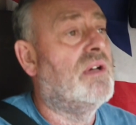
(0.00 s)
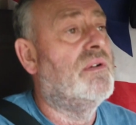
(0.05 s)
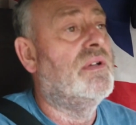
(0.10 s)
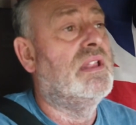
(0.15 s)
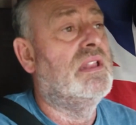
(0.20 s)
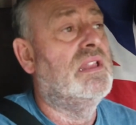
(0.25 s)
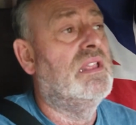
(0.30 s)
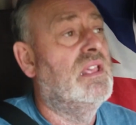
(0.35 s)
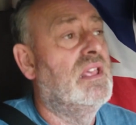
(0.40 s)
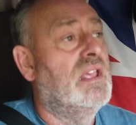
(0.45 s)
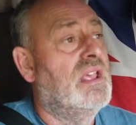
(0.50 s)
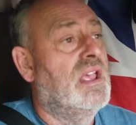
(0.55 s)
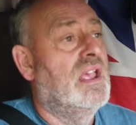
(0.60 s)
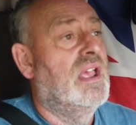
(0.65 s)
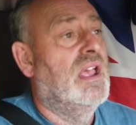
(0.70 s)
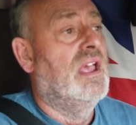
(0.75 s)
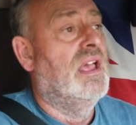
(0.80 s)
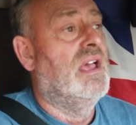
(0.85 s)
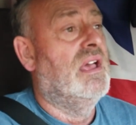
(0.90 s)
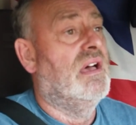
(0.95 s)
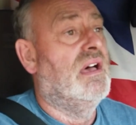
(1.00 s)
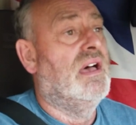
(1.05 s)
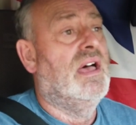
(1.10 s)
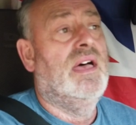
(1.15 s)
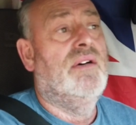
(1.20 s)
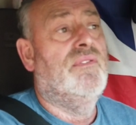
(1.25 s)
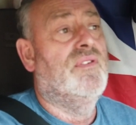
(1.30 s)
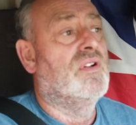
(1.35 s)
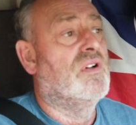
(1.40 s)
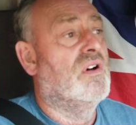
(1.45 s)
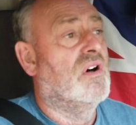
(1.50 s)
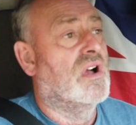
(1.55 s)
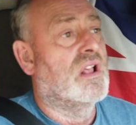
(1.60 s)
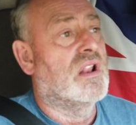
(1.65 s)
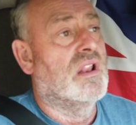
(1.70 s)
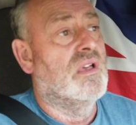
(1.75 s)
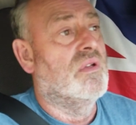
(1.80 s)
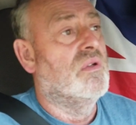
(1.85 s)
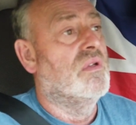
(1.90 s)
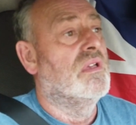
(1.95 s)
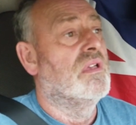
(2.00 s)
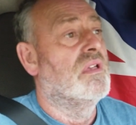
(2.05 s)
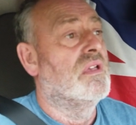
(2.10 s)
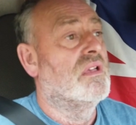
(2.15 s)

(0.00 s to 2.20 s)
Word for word: going. I haven't got a clue,